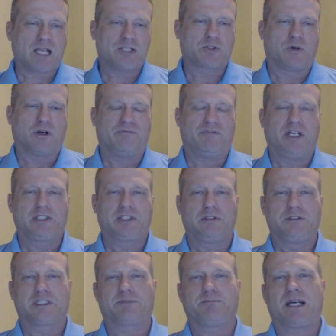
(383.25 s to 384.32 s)
So a
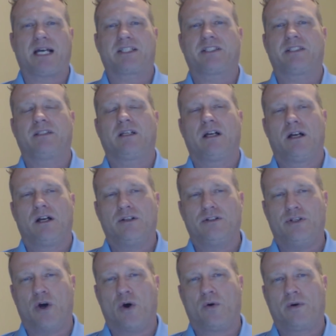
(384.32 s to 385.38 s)
visual inspection,
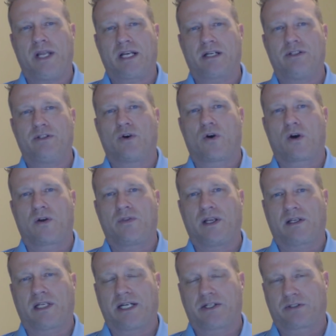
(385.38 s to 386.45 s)
don't ignore the
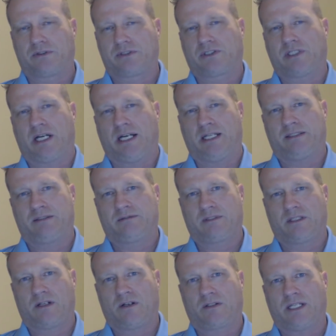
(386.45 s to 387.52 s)
electrical side.
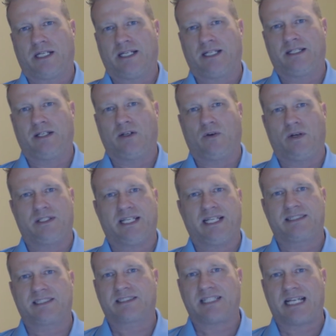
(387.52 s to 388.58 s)
Okay, it only
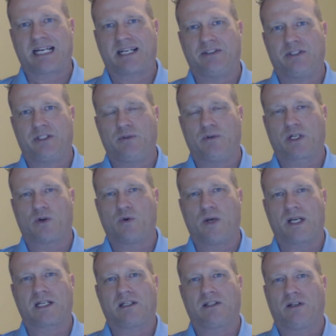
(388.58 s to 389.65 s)
takes a second to do a
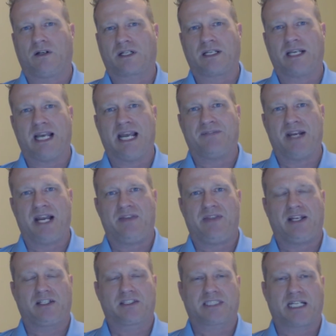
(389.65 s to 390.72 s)
quick look. If
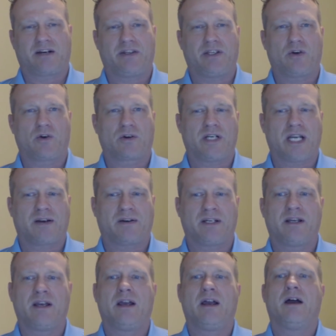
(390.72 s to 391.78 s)
anything looks out of the
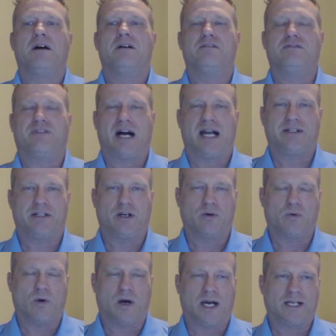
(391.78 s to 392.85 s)
ordinary, find
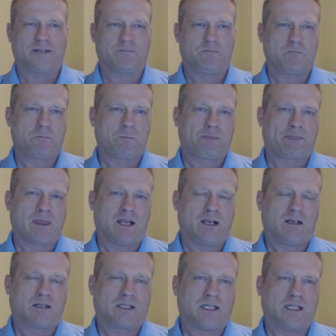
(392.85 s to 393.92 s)
out why.
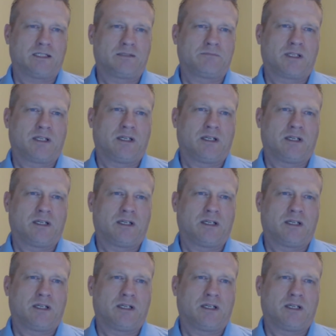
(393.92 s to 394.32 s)
Okay.